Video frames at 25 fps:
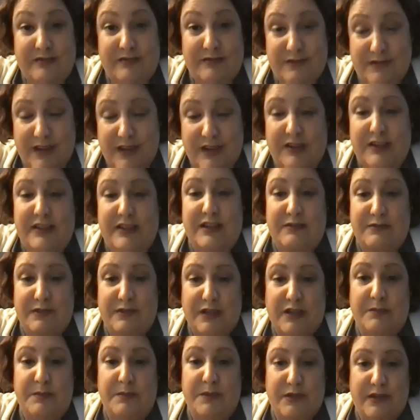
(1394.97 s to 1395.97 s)
very different
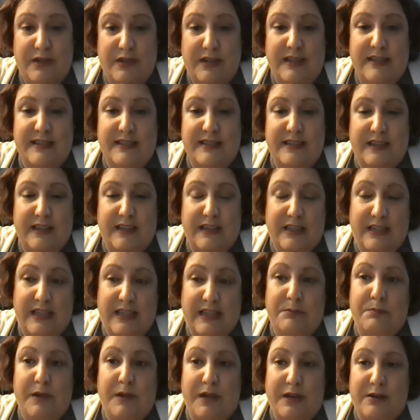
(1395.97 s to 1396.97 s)
communities, and they
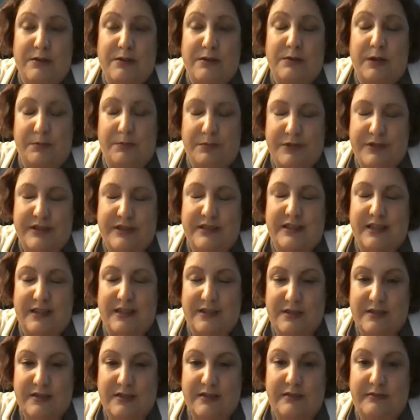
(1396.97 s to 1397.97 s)
need better
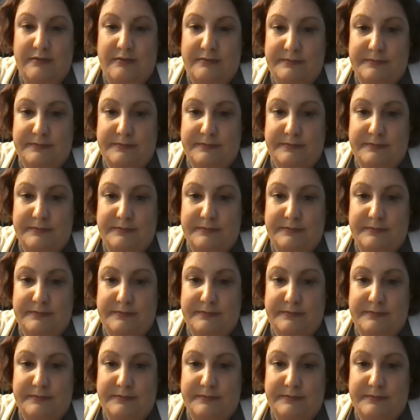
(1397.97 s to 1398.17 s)
representation.